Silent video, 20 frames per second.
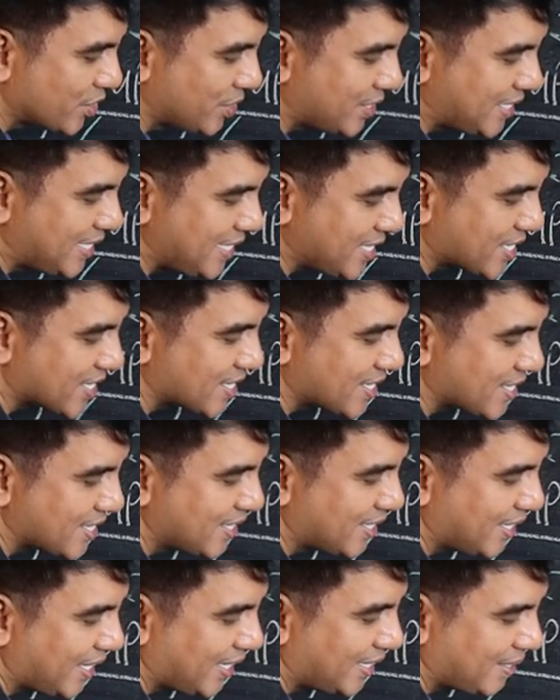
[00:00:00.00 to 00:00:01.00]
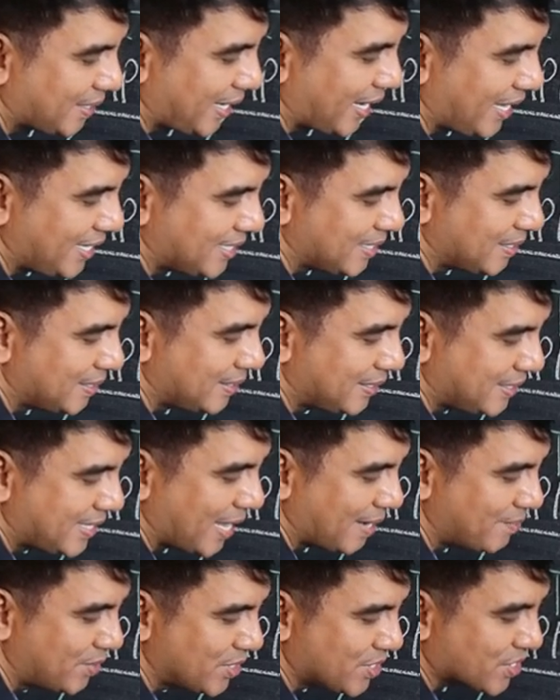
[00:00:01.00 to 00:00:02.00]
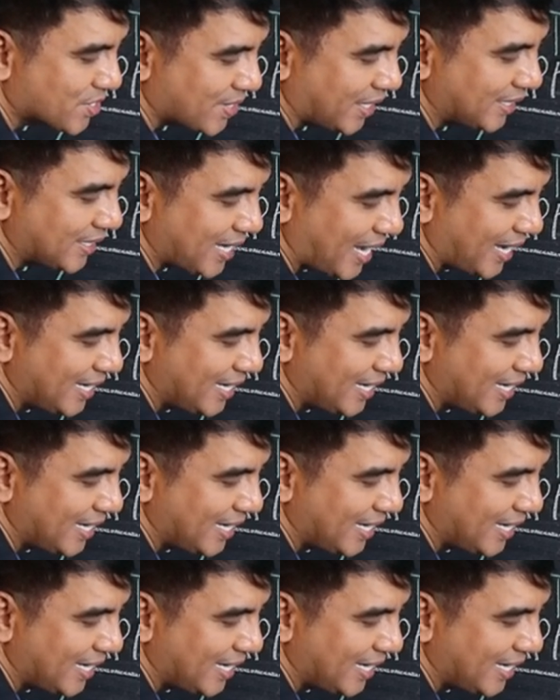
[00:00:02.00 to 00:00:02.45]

should teach and demonstrate